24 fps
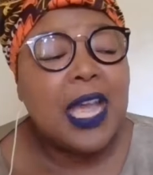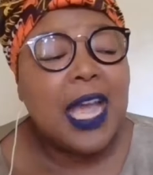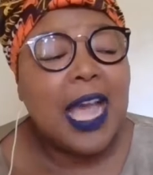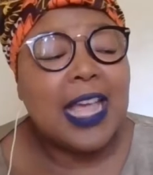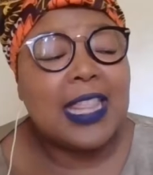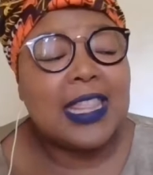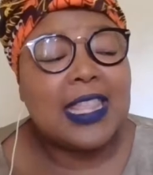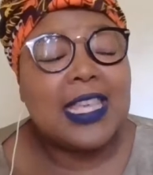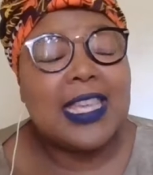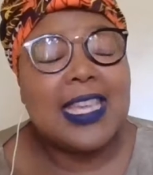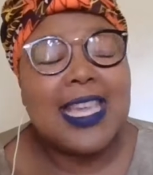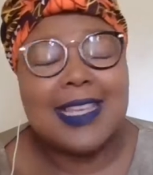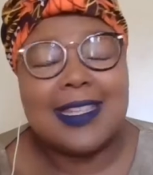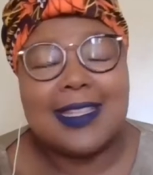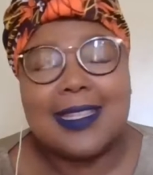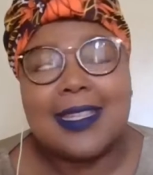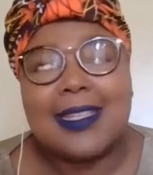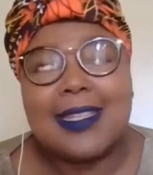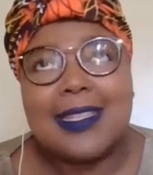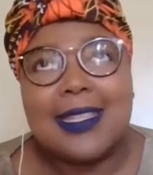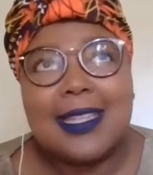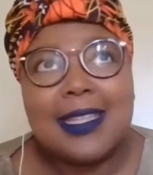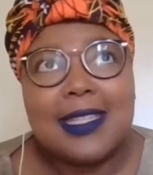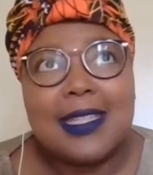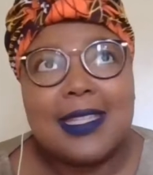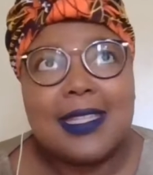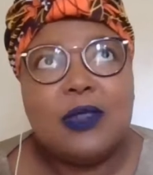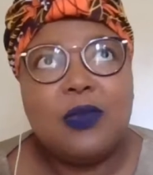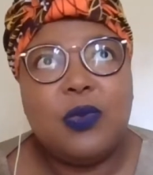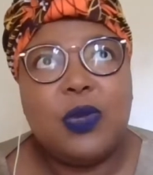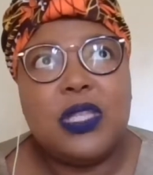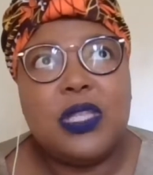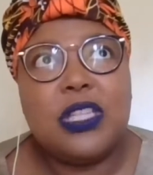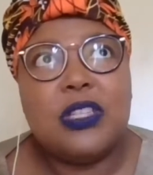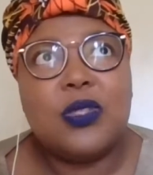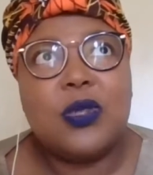I think as the city,
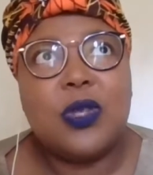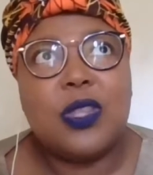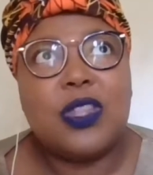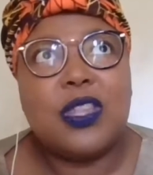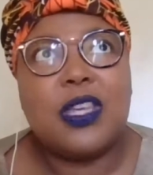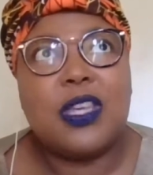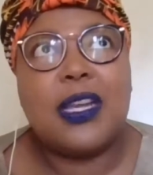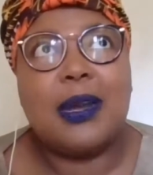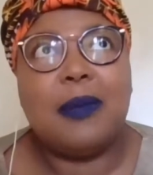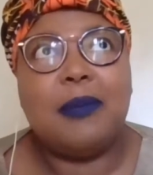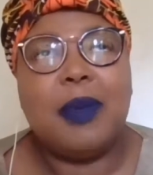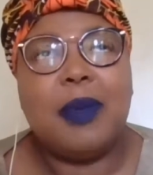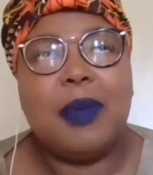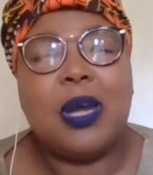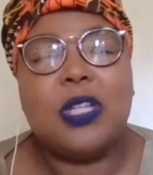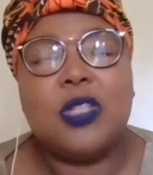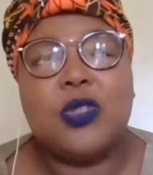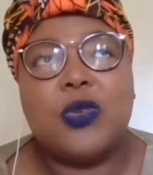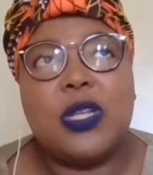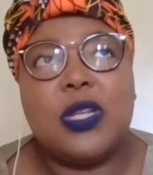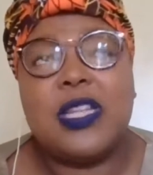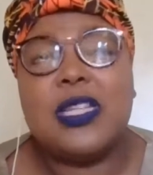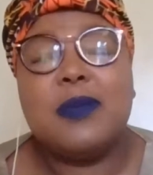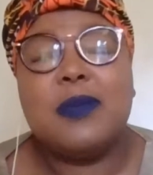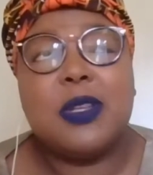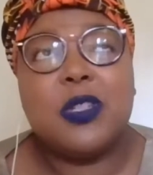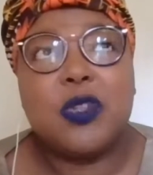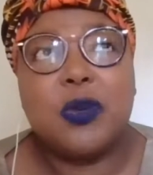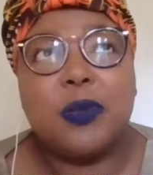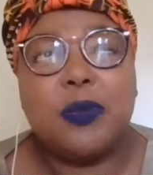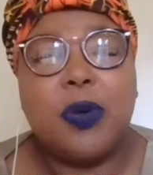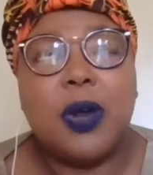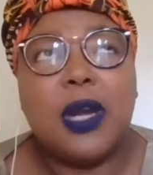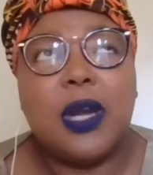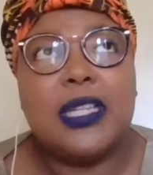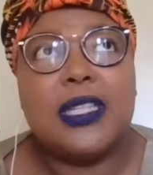we need to think about, or at least
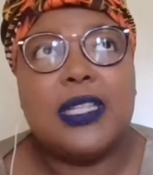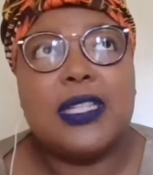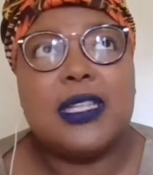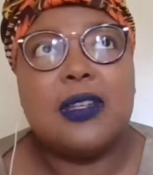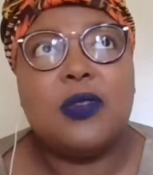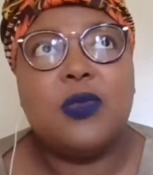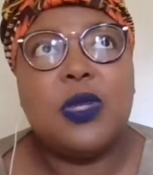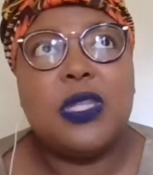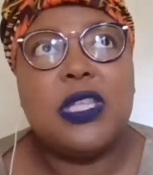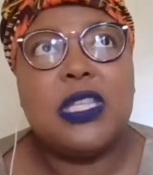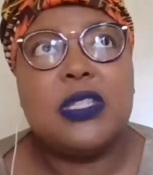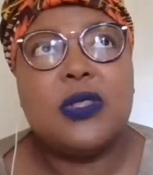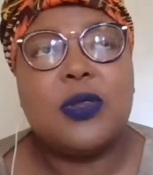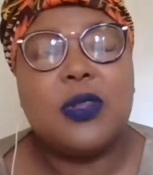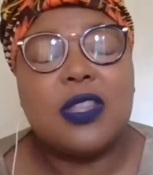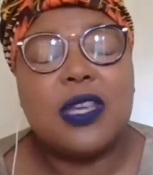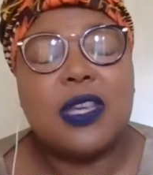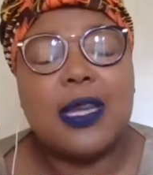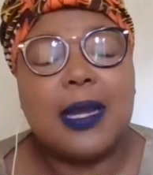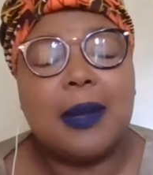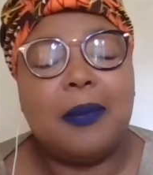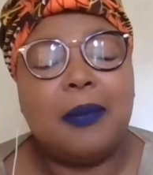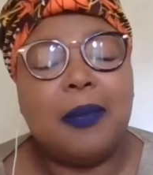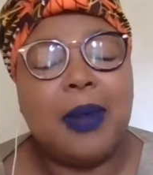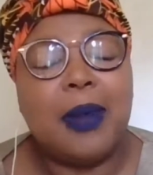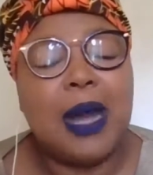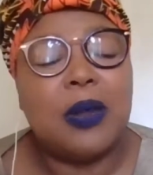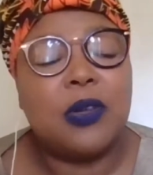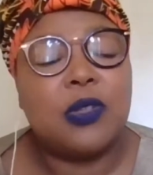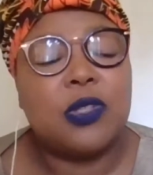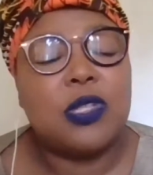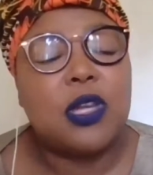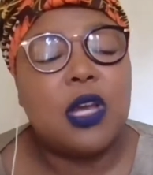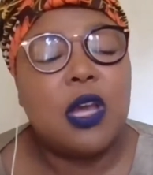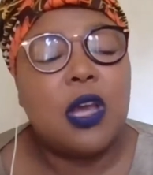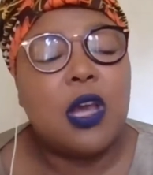metropolitan, we need to think
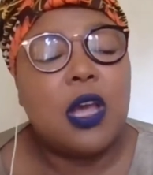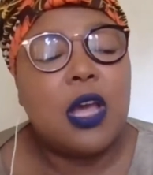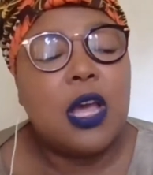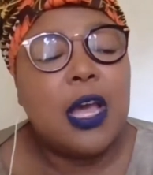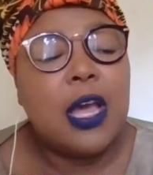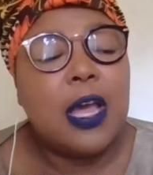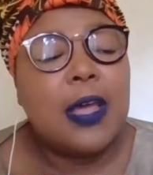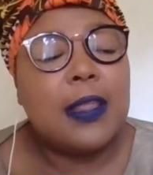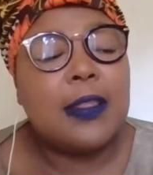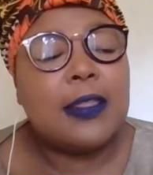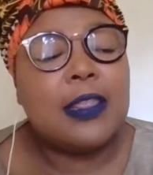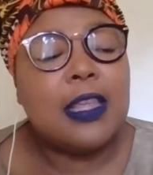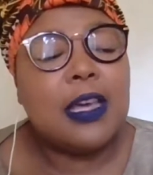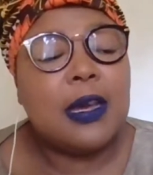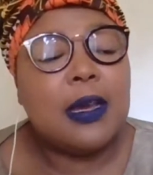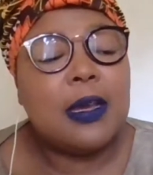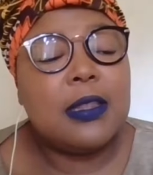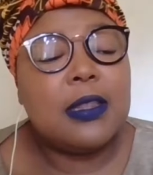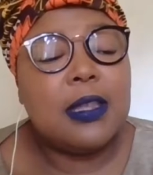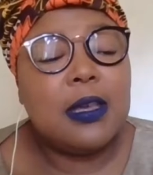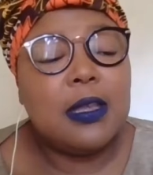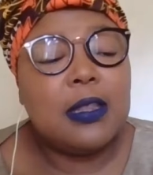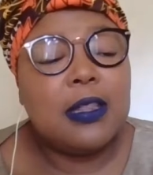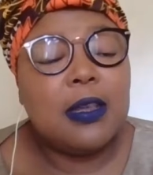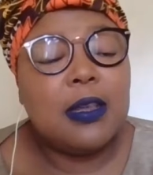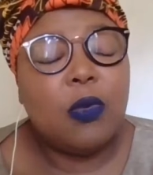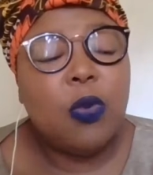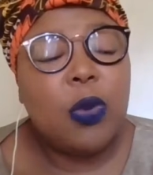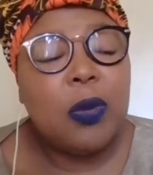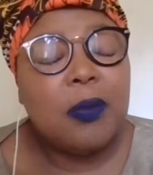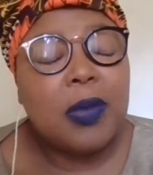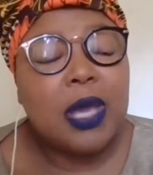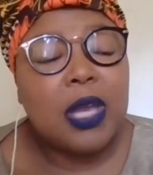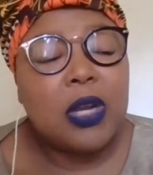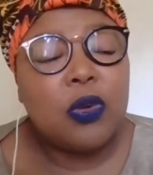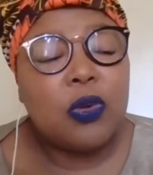about the
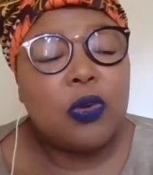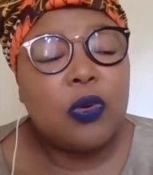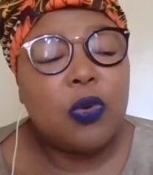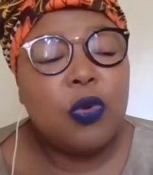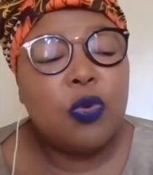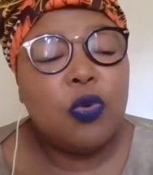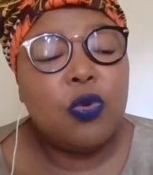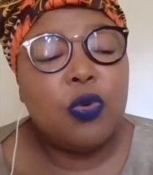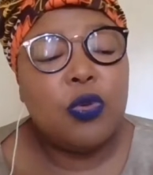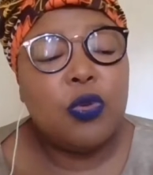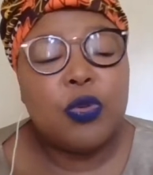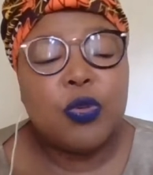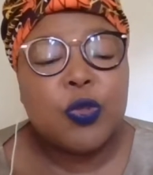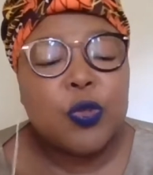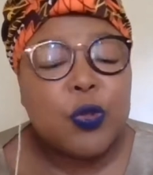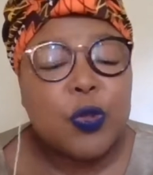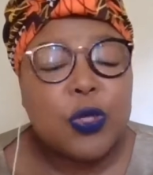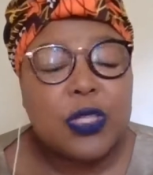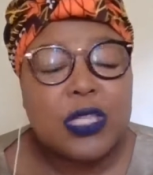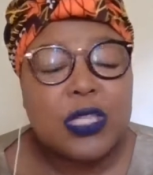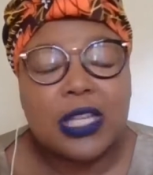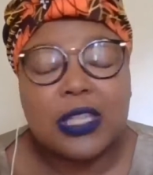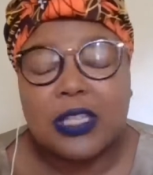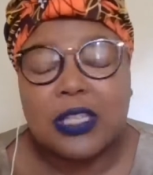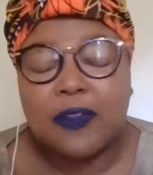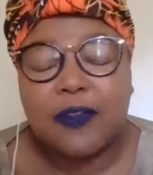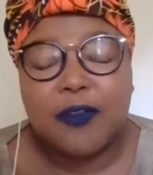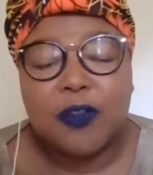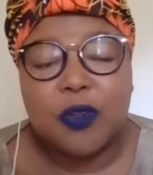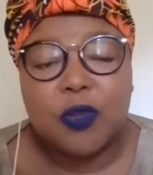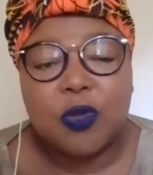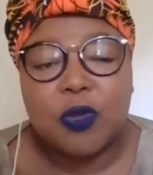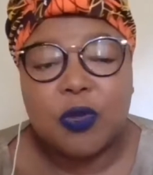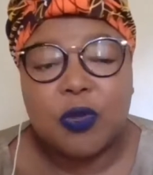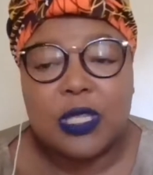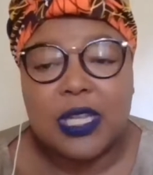women who used to sell the
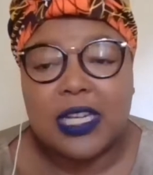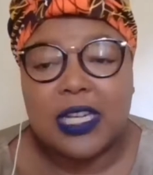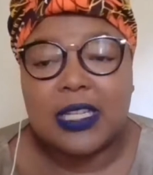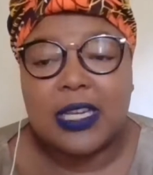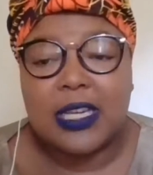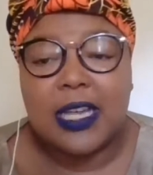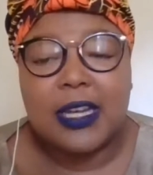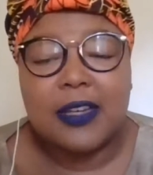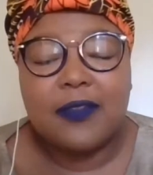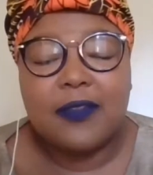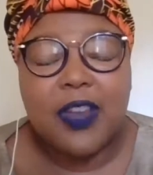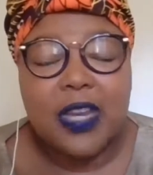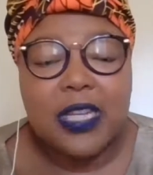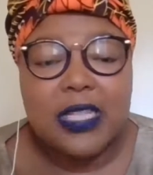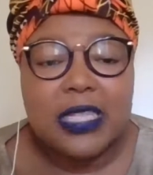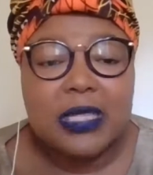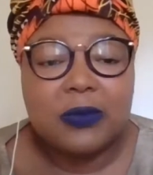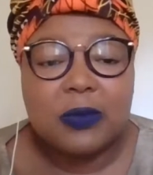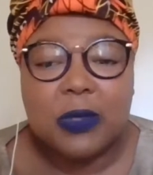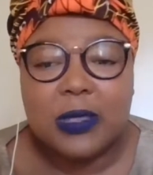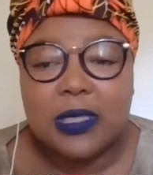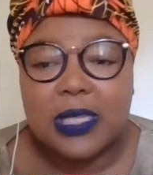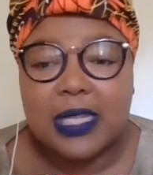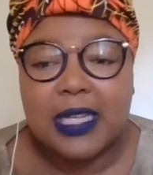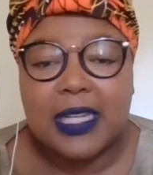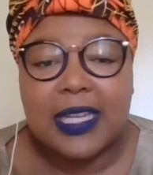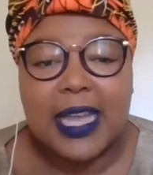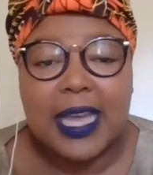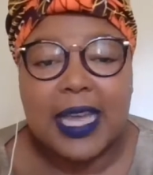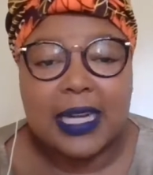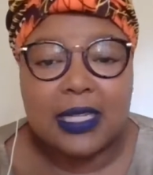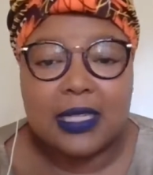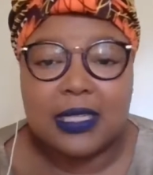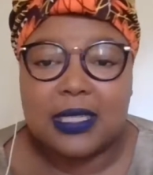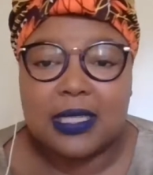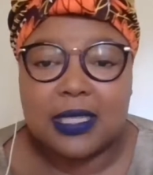fruit and vegetables in
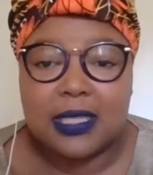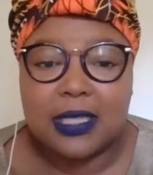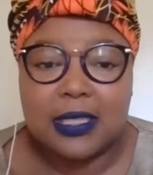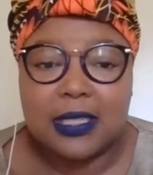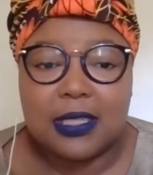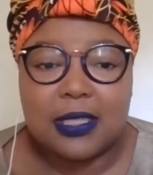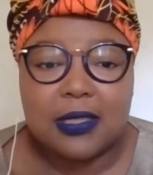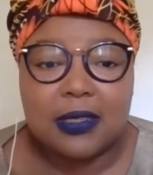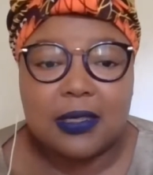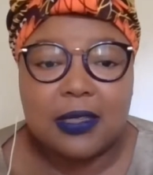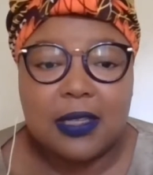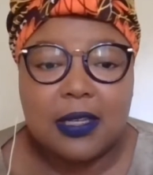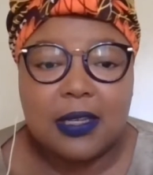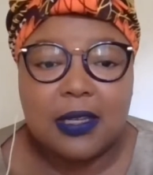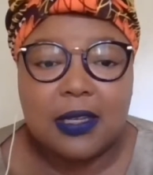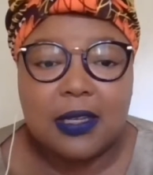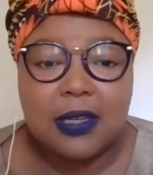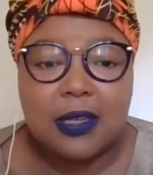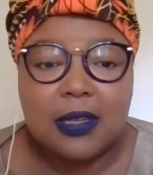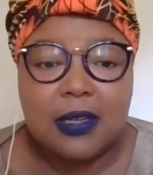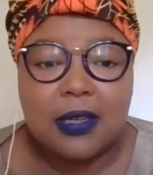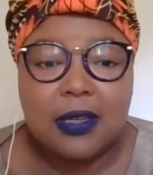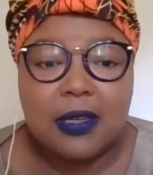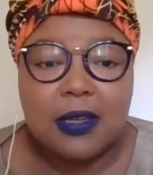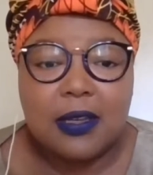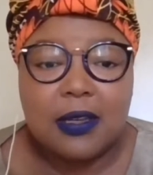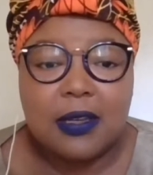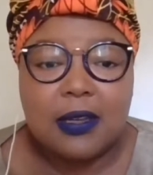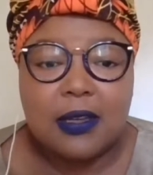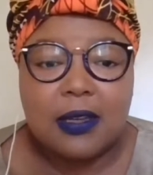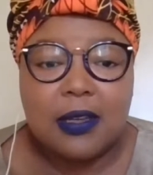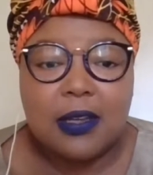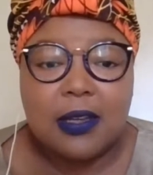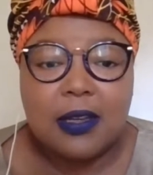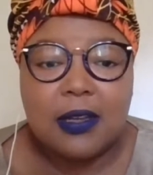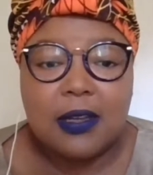Kirk Street,
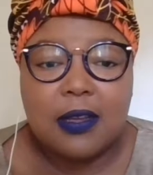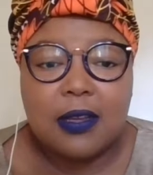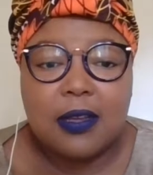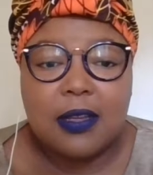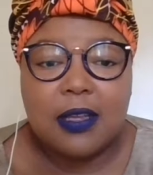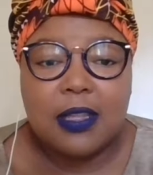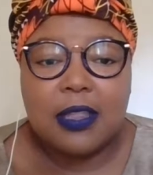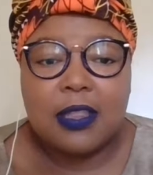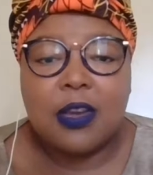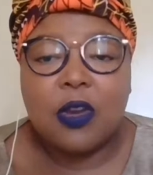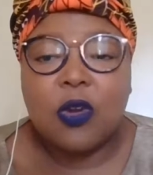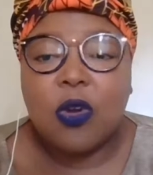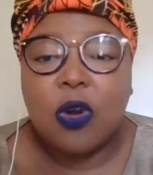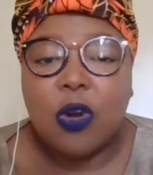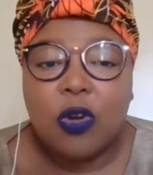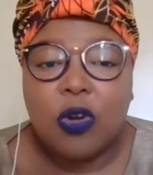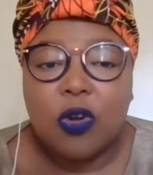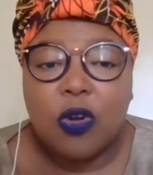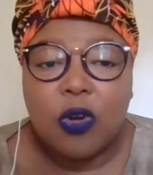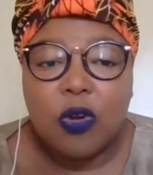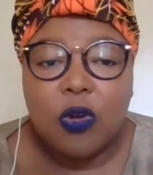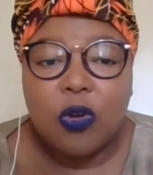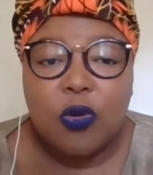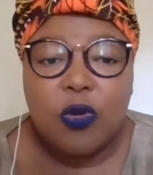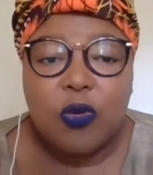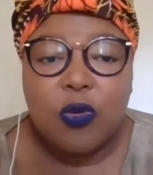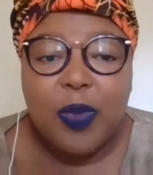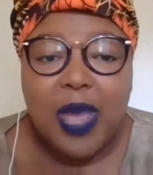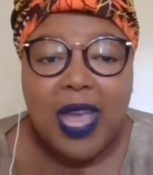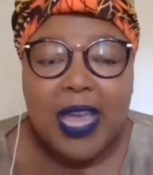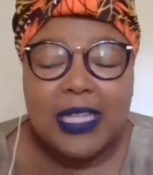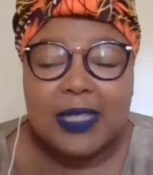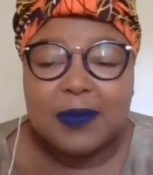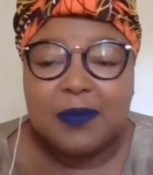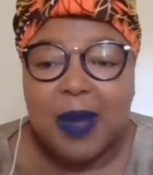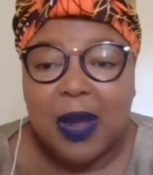the gogo who
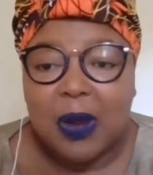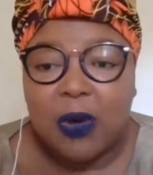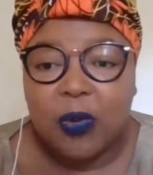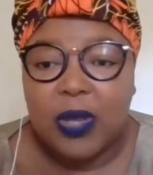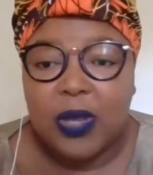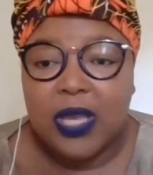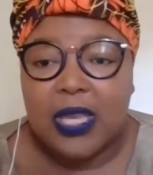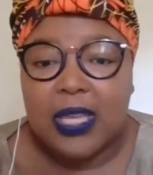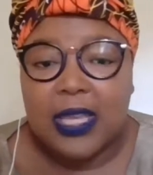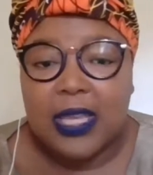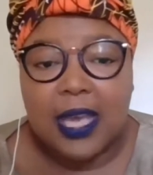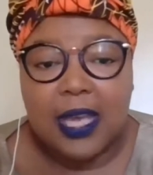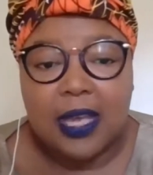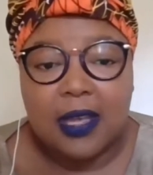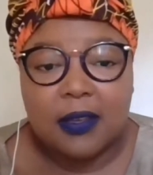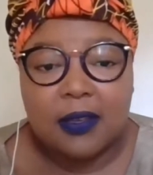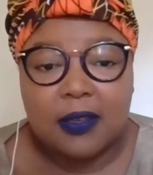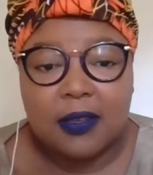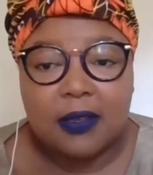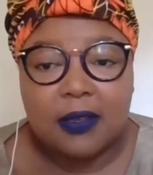made magwinya.